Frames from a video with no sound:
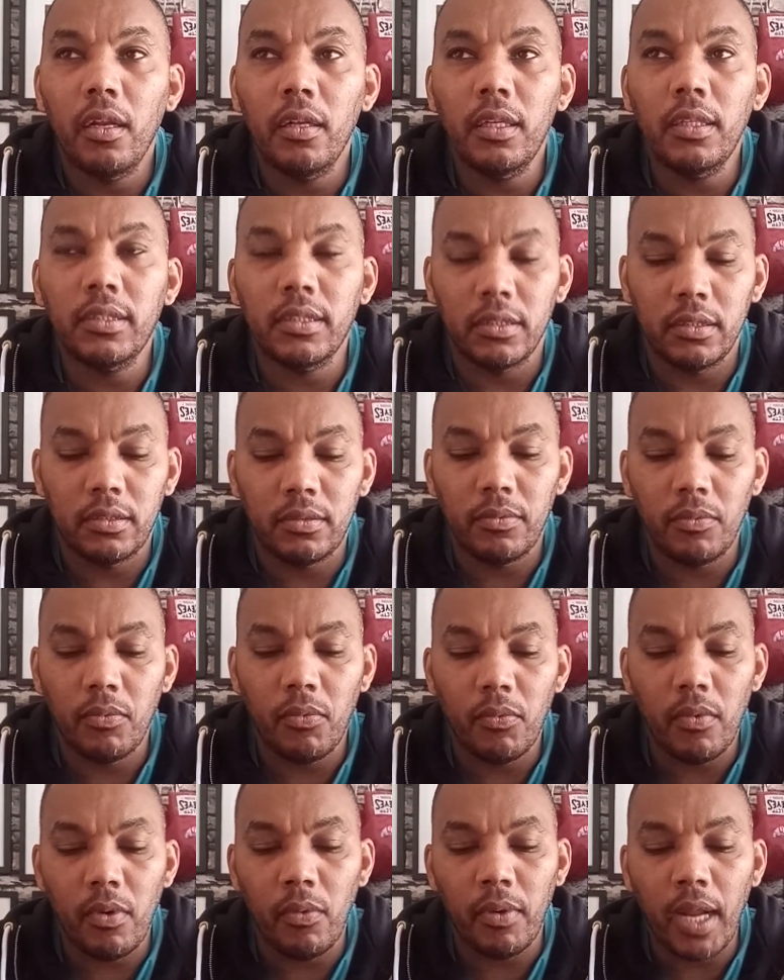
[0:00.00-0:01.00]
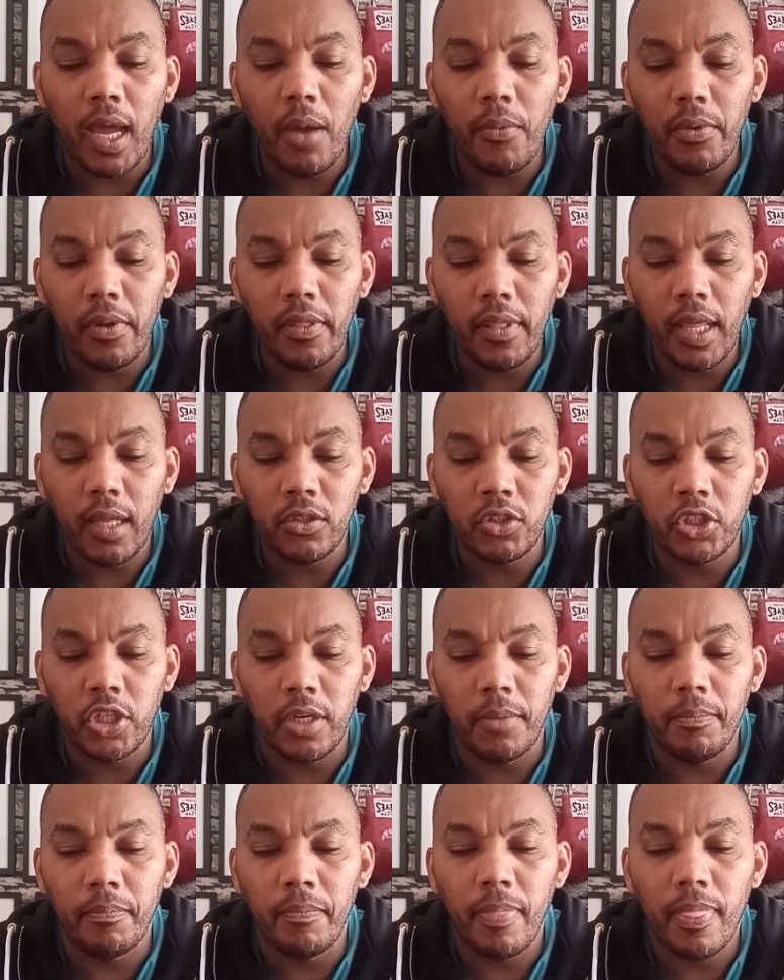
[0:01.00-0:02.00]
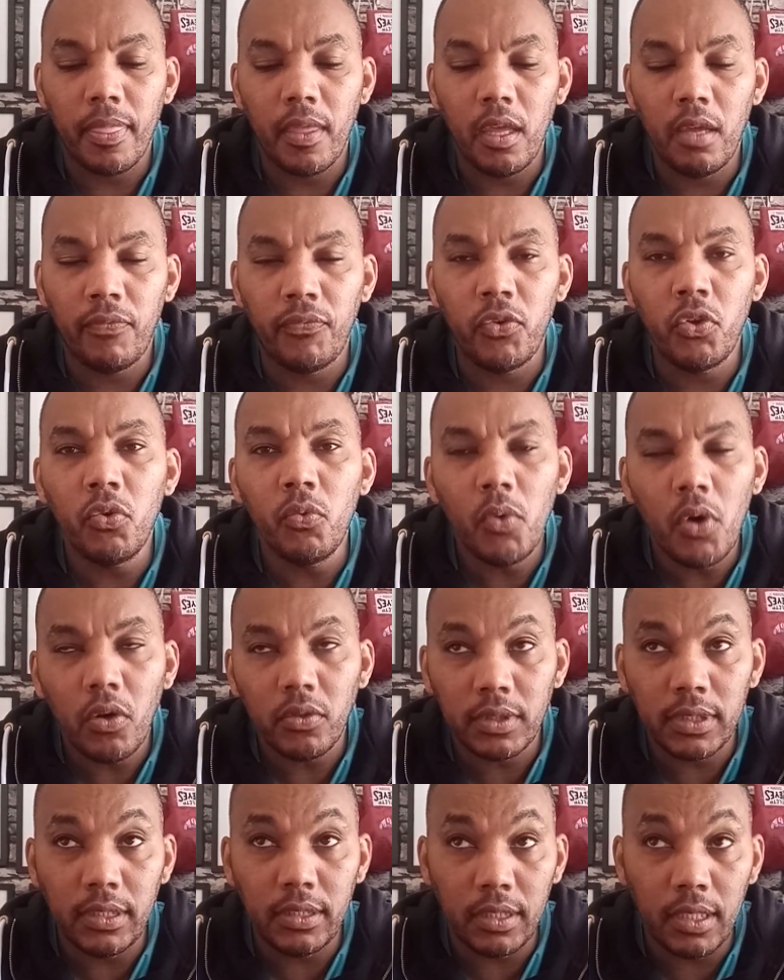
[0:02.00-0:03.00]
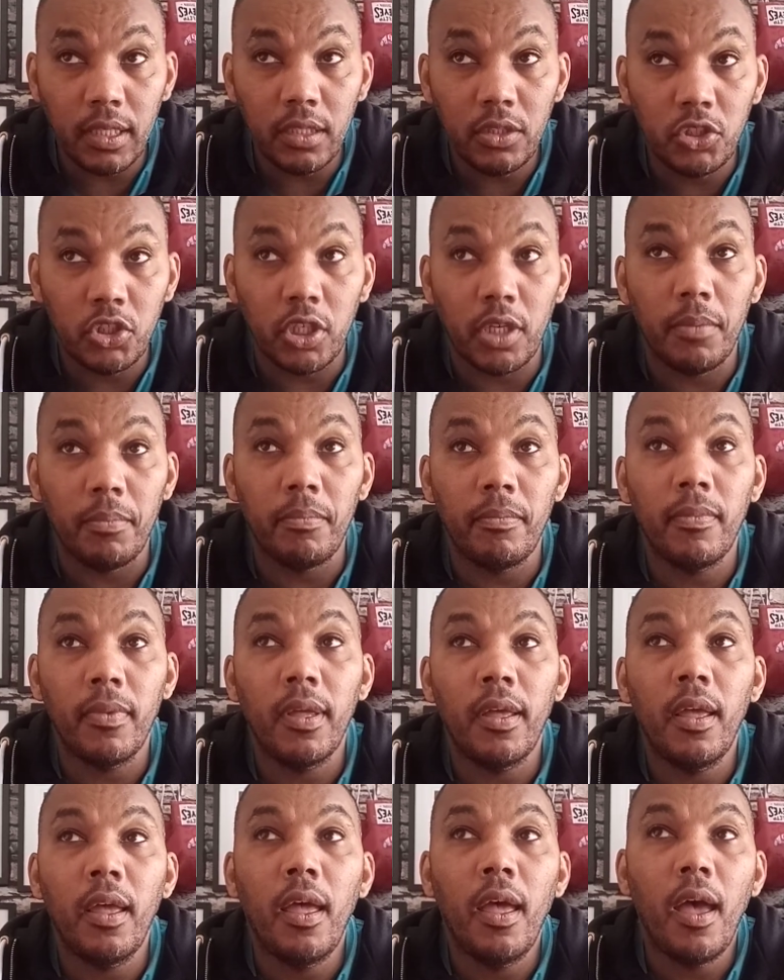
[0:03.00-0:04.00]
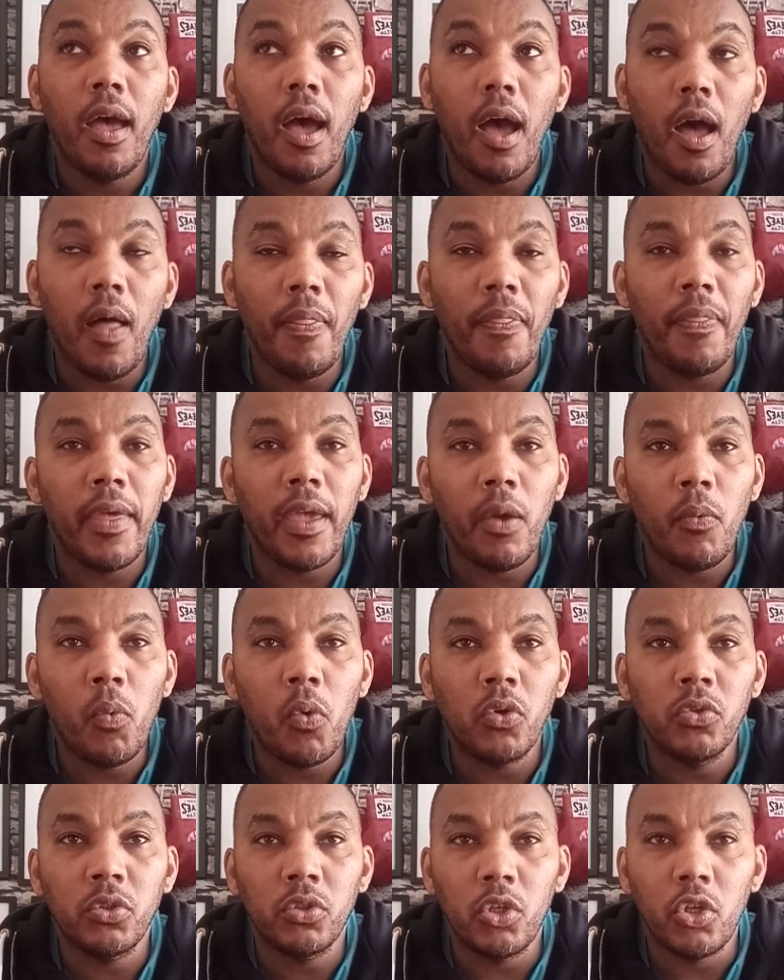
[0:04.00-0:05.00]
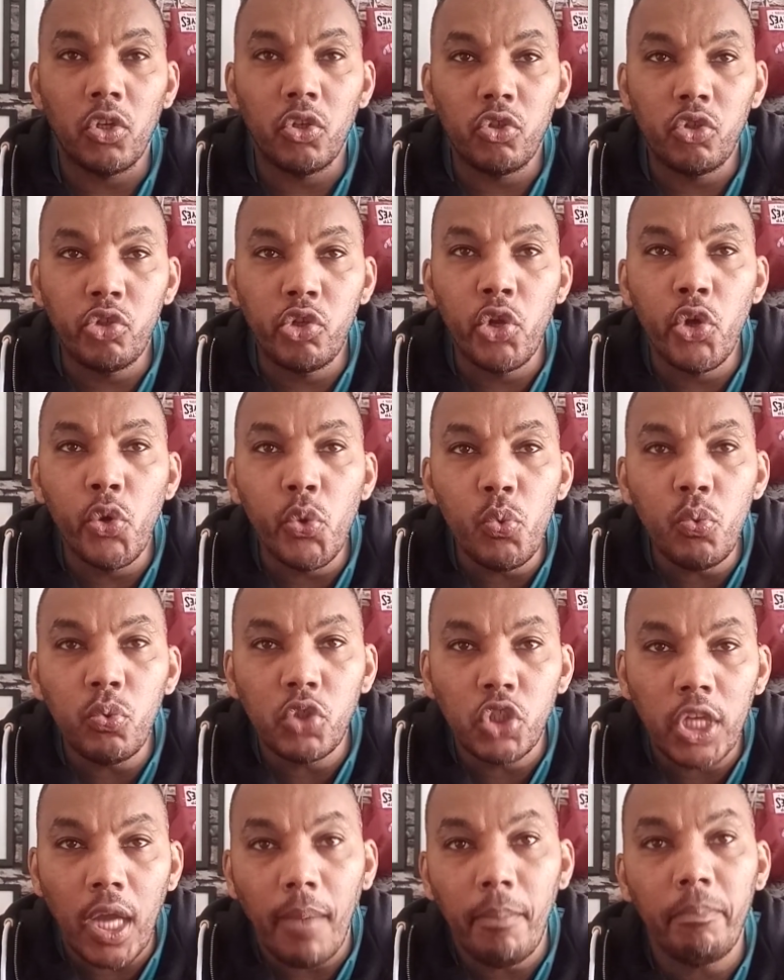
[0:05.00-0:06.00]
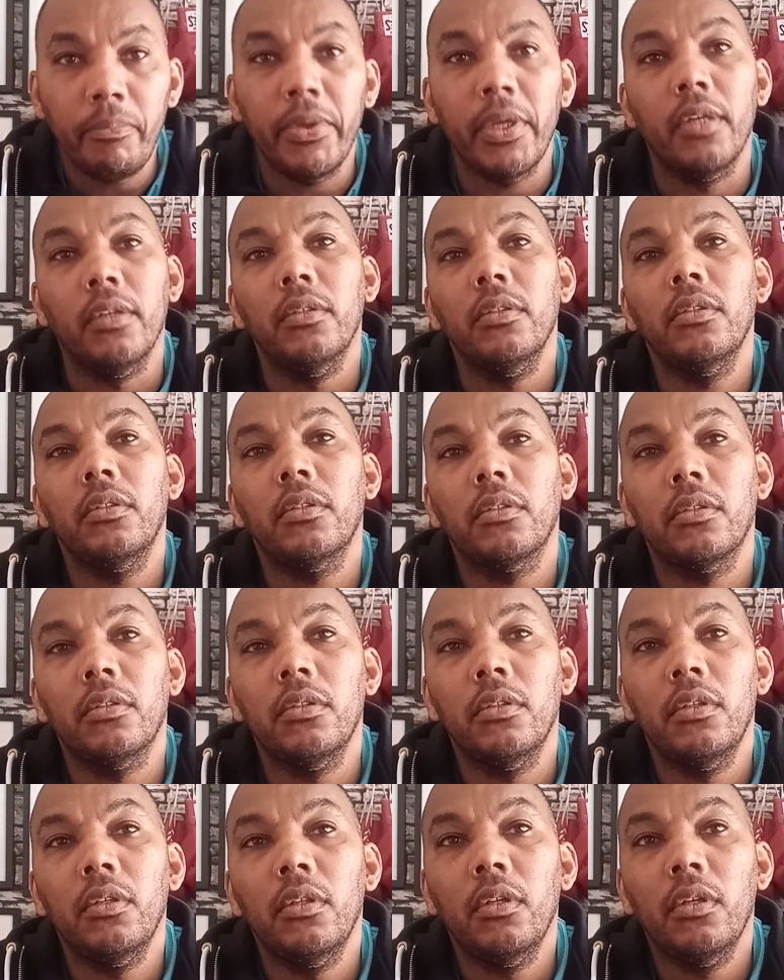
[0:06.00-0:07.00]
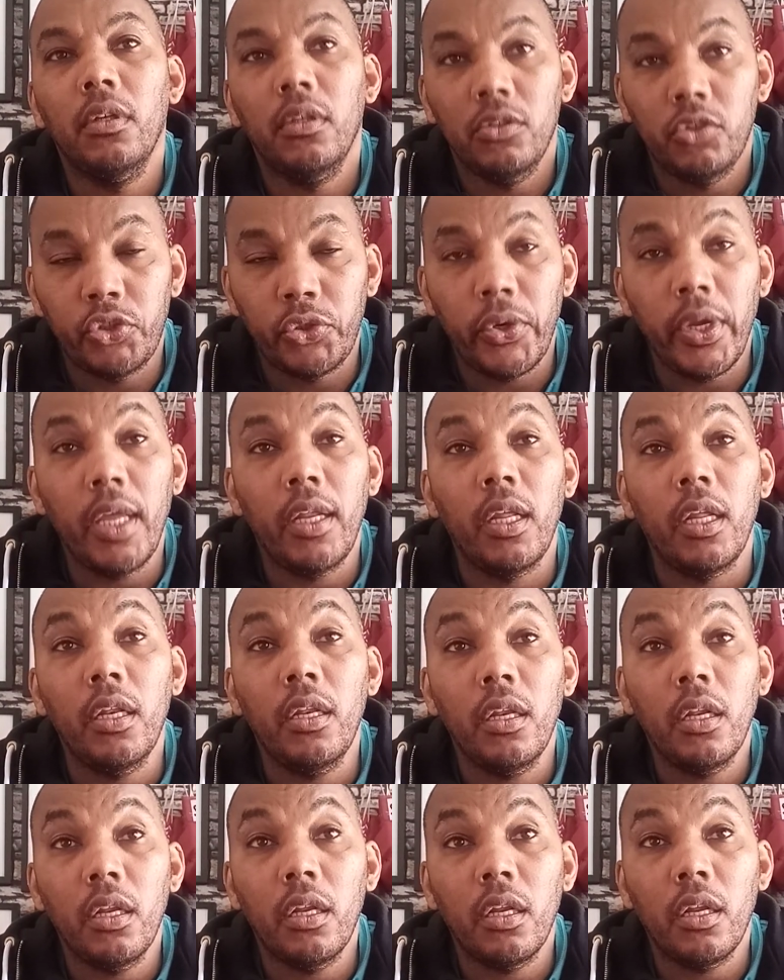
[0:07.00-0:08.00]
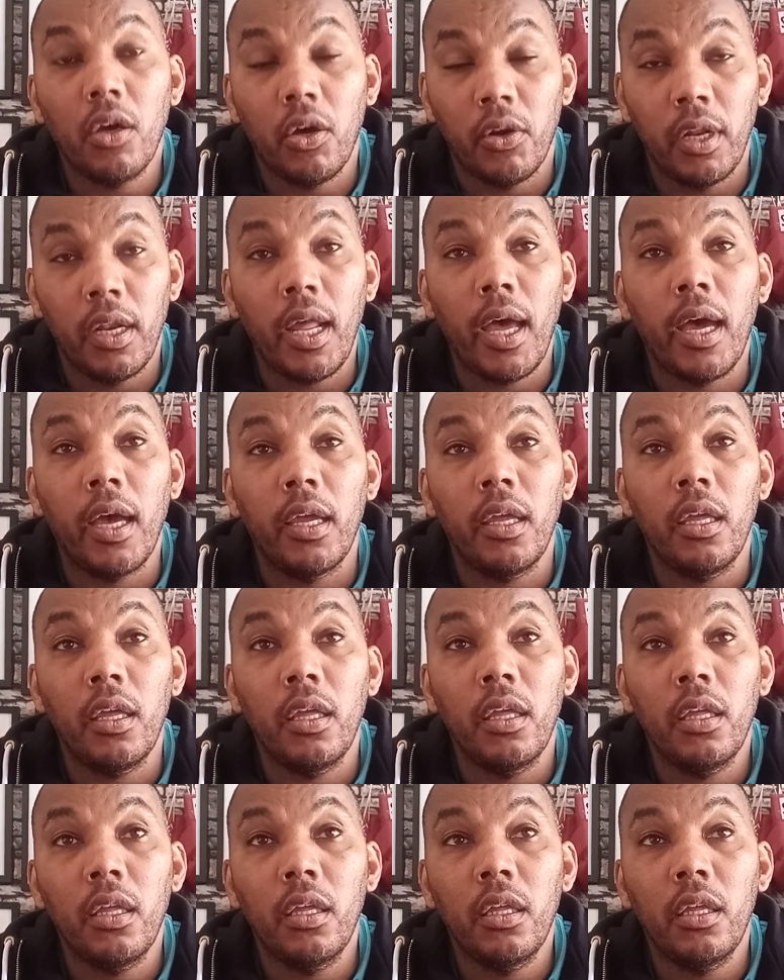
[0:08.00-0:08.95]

Listen, when I were in that gym, if you walked into the gym and there wasn't 2 champions training on a night,